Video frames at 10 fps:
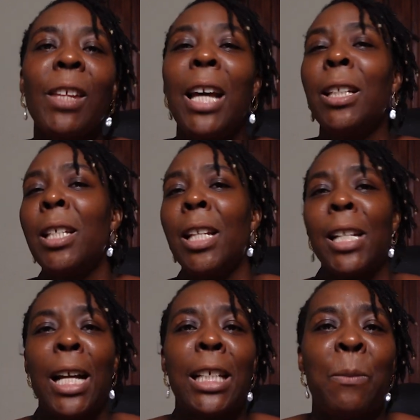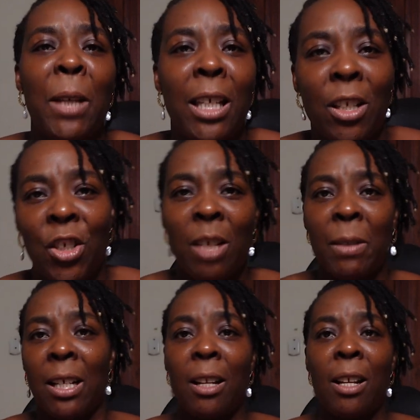And then you let Natalie speak and she can
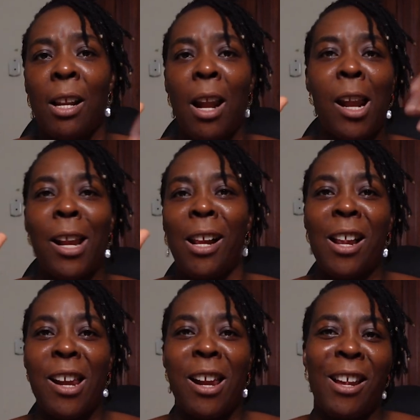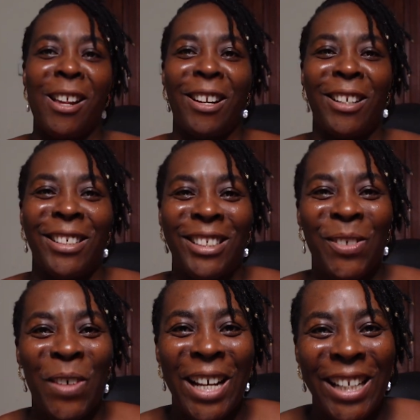be like, la, la, la, la, la, la,
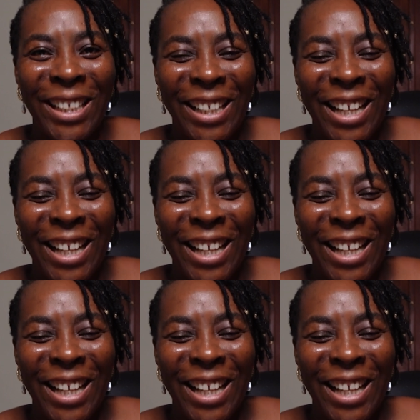right?